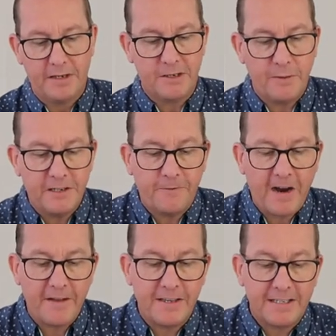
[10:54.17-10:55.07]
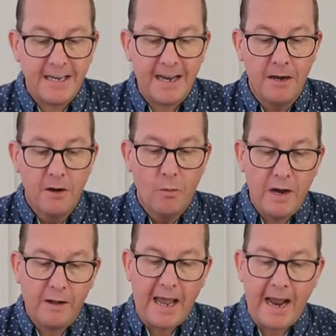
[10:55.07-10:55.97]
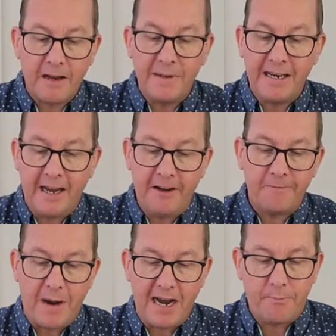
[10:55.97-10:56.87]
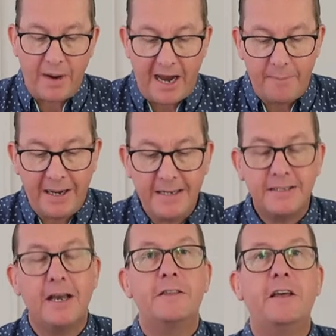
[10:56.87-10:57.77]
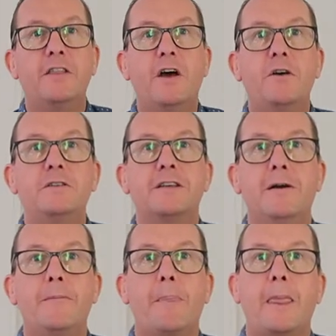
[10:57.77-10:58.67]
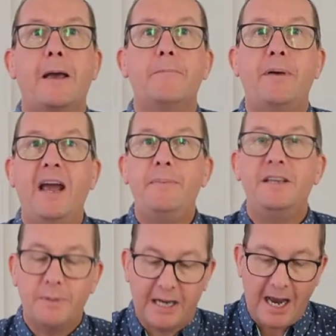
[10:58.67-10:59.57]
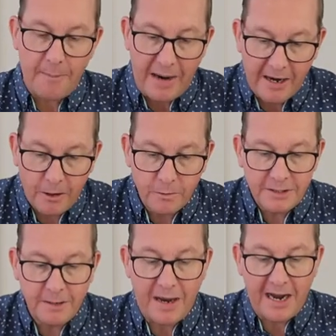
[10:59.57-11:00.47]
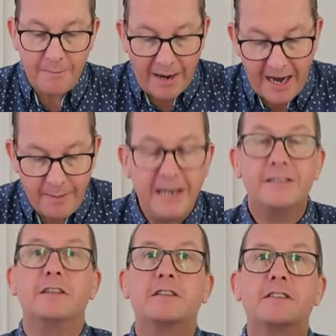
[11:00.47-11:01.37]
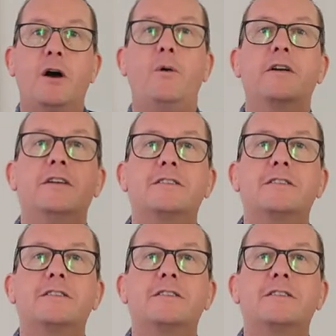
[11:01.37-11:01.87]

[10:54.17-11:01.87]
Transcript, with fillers: So his father said, Well, Adam and Eve made babies, then those babies became adults and made babies, and so on